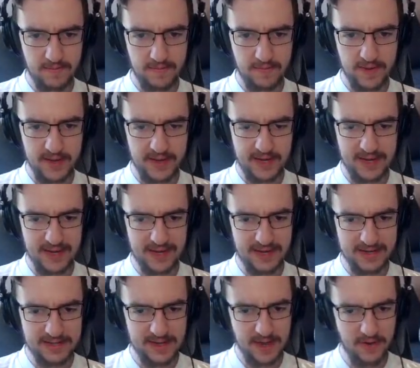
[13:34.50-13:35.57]
Back here
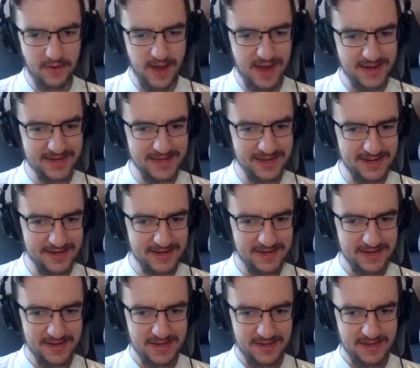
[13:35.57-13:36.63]
like so. Excellent.
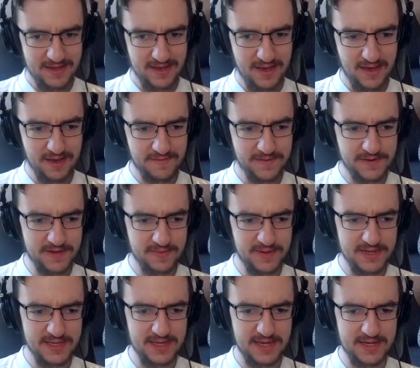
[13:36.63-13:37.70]
Uh, for some
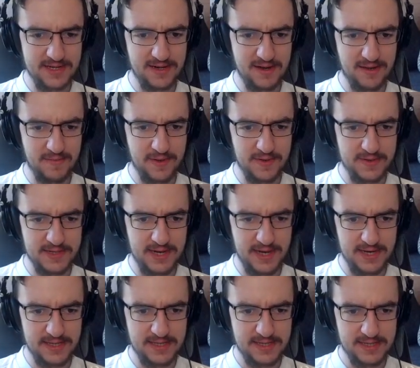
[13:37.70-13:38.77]
reason, that's done it on both
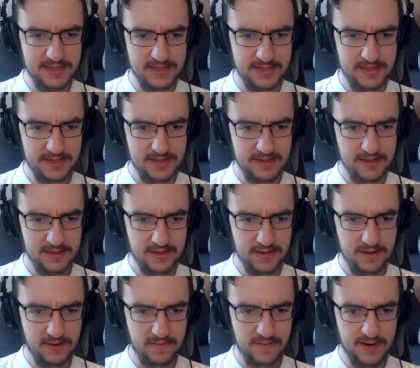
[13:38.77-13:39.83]
sides.
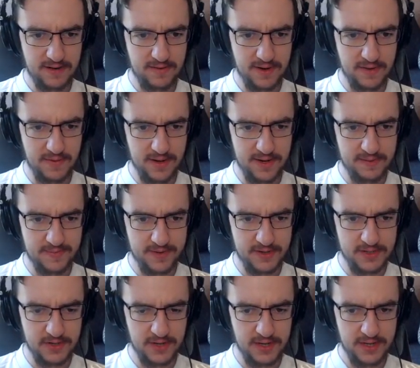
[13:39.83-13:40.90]
Not really what I wanted, but
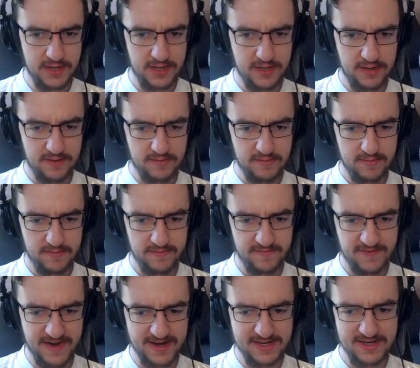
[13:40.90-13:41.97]
sure. In
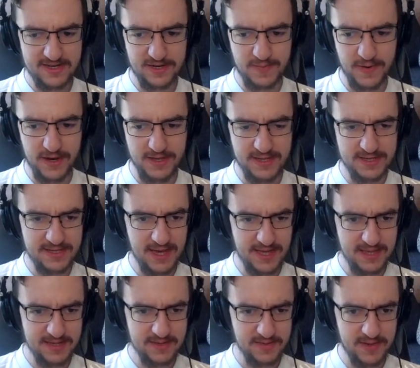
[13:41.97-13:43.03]
fact, just put it on this side,
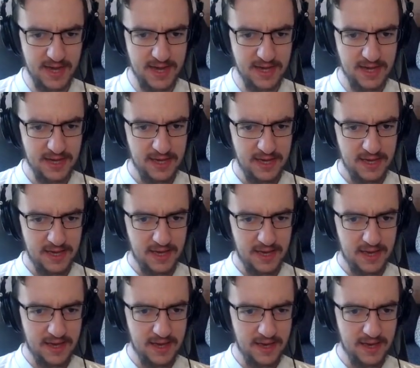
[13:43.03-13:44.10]
that's okay.
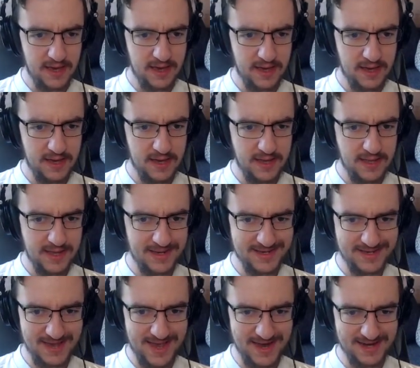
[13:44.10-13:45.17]
Uh, and
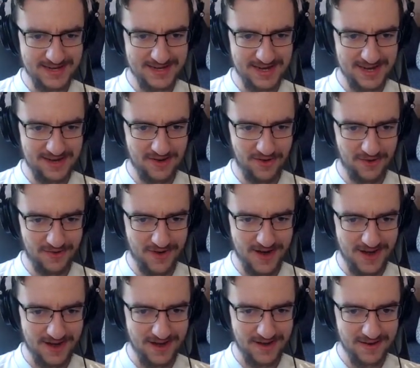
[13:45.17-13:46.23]
that's actually
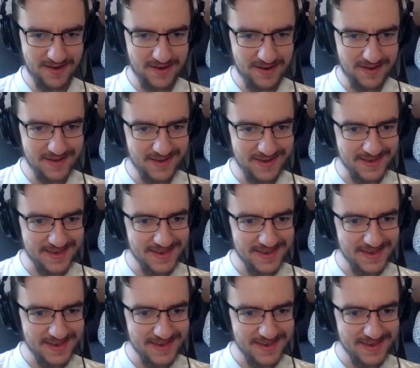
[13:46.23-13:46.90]
alright. Alright, good.